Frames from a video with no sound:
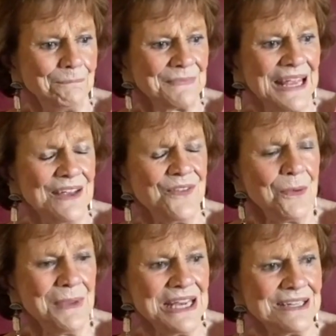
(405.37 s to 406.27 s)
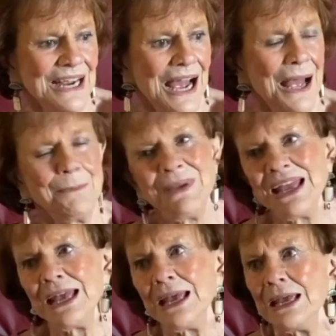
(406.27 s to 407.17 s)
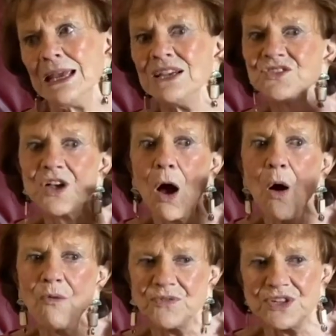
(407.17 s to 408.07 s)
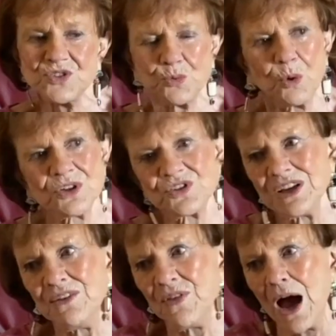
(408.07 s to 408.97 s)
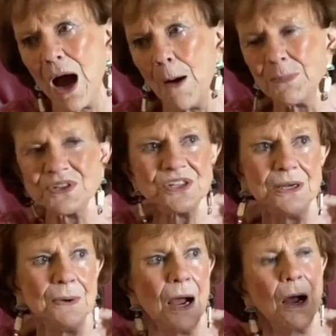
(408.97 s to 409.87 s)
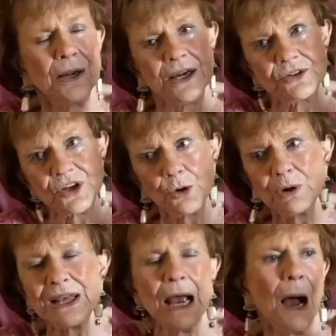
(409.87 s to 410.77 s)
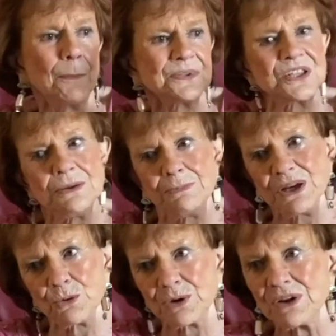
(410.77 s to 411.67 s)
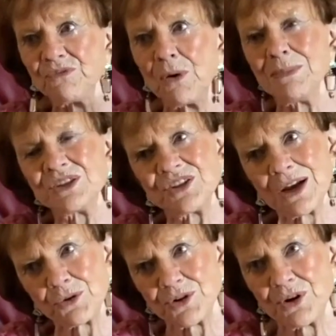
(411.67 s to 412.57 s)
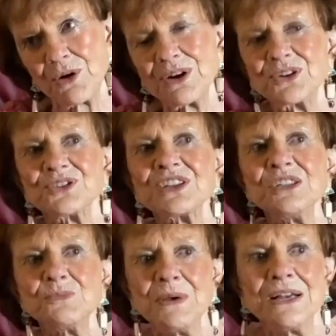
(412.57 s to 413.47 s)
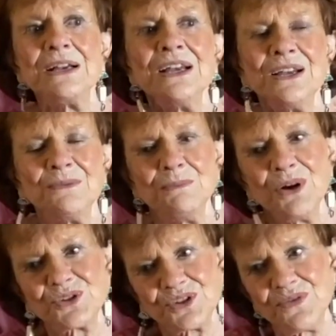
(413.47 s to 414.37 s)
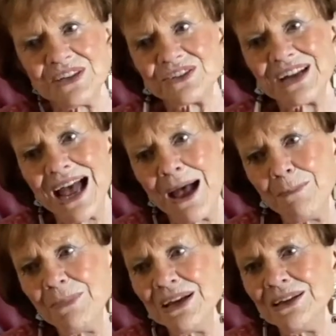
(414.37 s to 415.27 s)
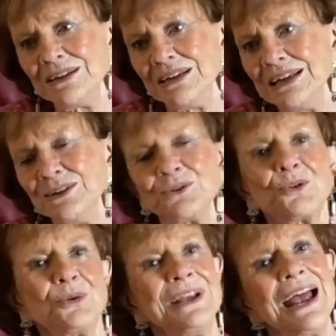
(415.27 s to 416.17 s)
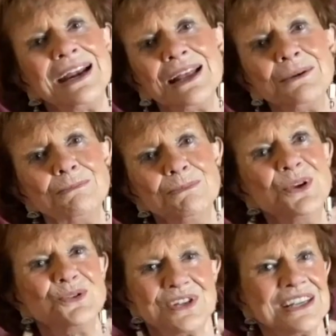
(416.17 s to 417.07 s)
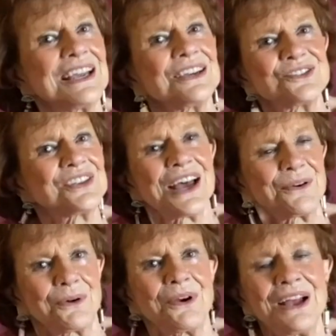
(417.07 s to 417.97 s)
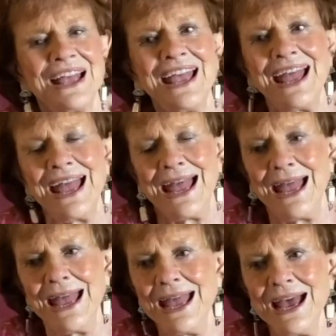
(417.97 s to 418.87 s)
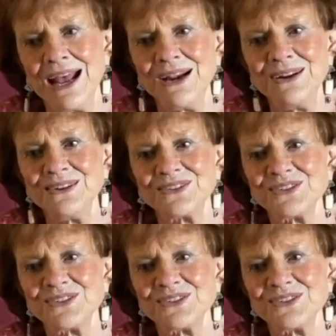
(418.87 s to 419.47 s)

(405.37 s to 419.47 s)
in the meantime, his office was in the opposite, totally opposite building from his secretary, because he spent most of his time in creating music, etc. And